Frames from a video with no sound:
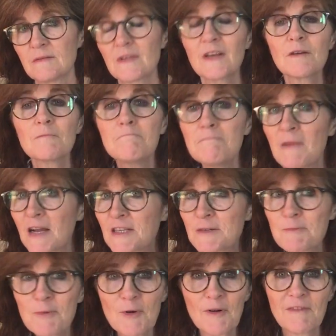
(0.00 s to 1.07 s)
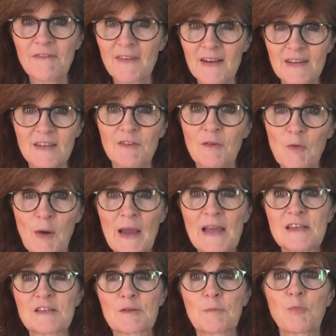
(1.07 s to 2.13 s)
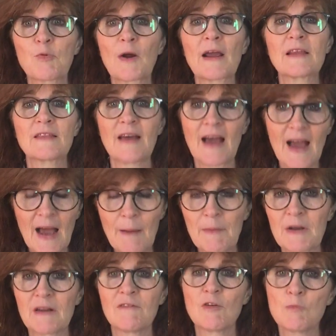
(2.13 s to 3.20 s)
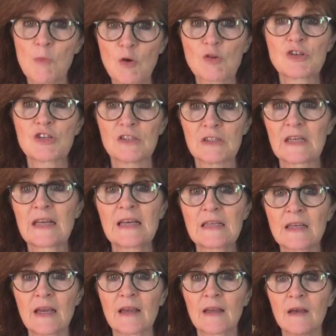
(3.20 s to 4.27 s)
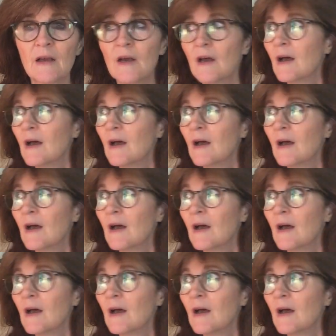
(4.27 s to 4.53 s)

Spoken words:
There are much more effective ways to break the habit of emotional eating,